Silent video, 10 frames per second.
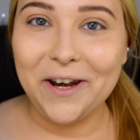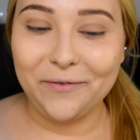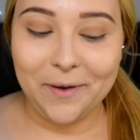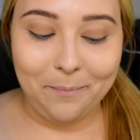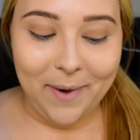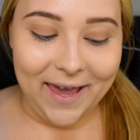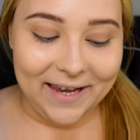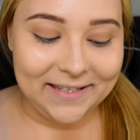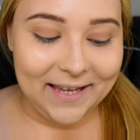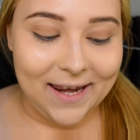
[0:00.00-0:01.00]
kind of the
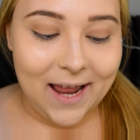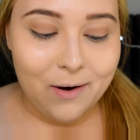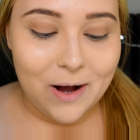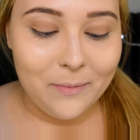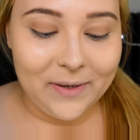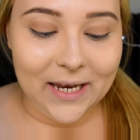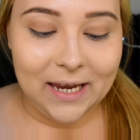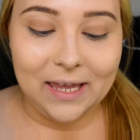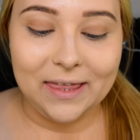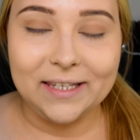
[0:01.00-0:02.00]
base, and now I'll be
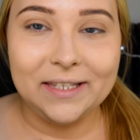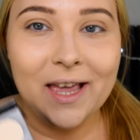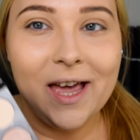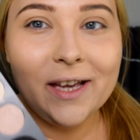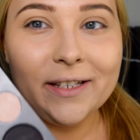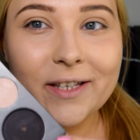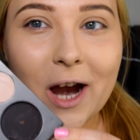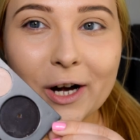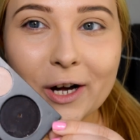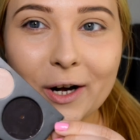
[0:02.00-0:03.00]
taking this
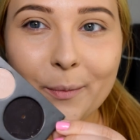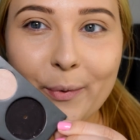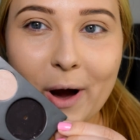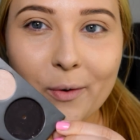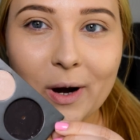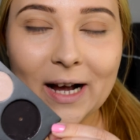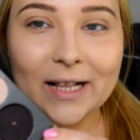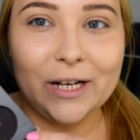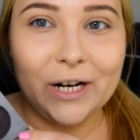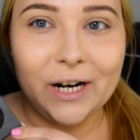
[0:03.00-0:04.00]
darker brown
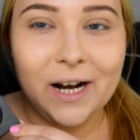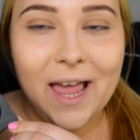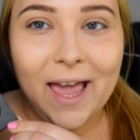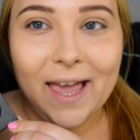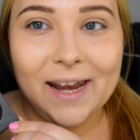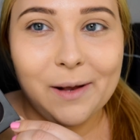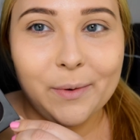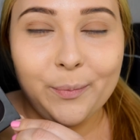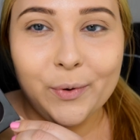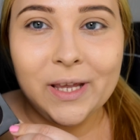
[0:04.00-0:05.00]
color and
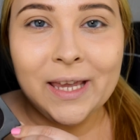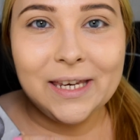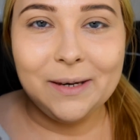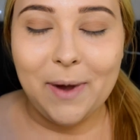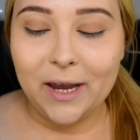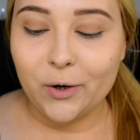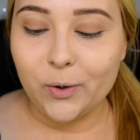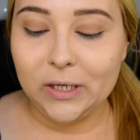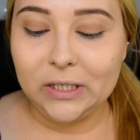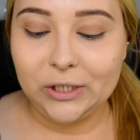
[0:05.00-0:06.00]
I'll be putting it in my
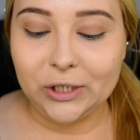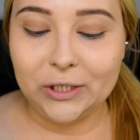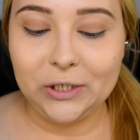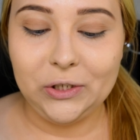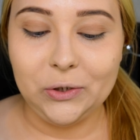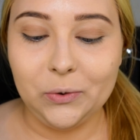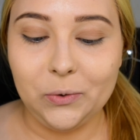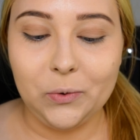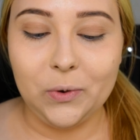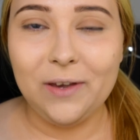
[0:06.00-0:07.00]
crease just
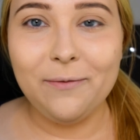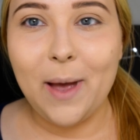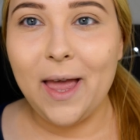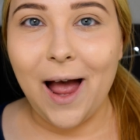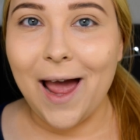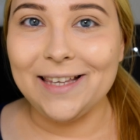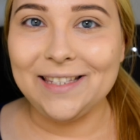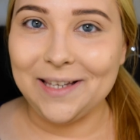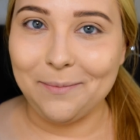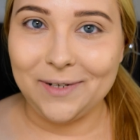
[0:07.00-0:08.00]
to give my eyes
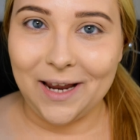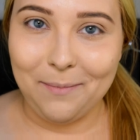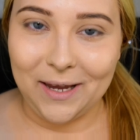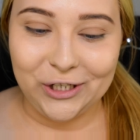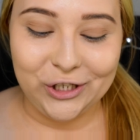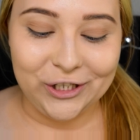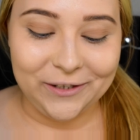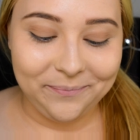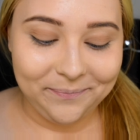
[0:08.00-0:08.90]
some dimension.